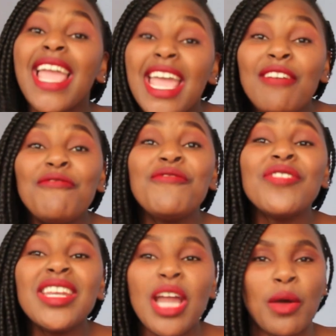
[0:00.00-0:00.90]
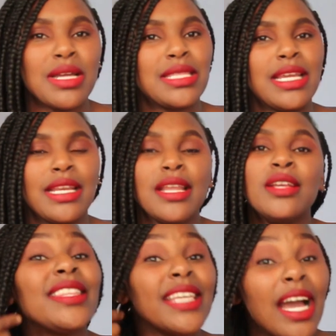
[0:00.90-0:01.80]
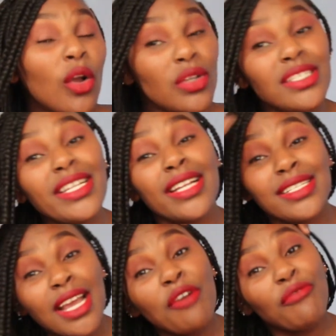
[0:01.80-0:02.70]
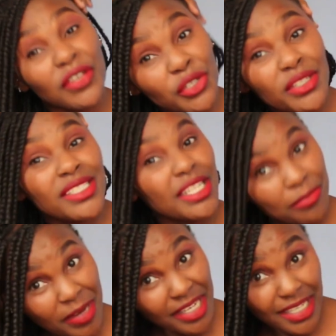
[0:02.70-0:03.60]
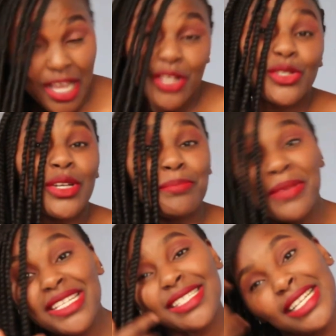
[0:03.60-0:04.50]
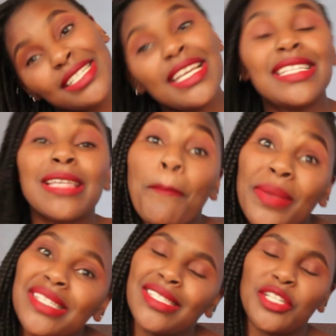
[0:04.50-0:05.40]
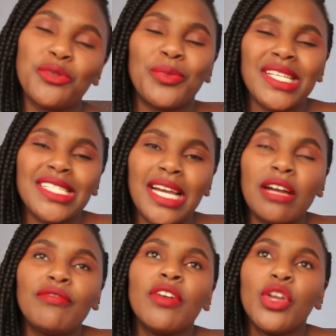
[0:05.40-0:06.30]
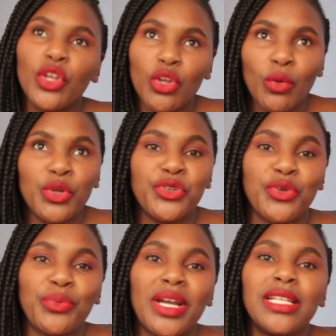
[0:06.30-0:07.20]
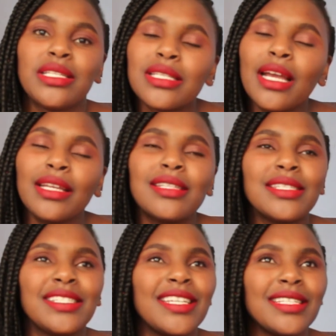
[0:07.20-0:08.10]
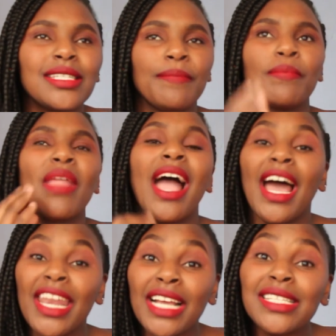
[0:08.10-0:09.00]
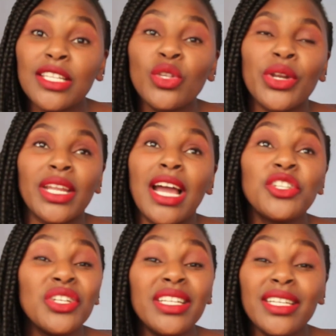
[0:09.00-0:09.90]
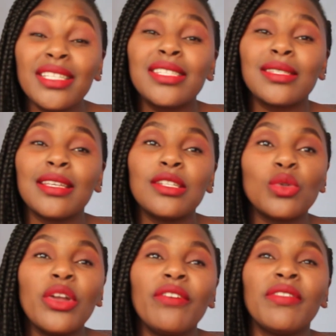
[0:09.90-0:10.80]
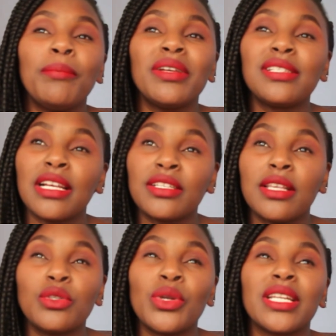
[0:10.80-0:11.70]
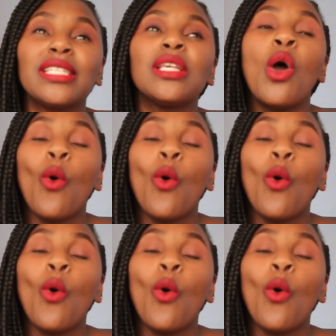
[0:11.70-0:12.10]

every now and then. They are constant fashion statement. So it means that it's a piece that you must have in your wardrobe. It's just an accessory. Actually, it's one of the best accessories,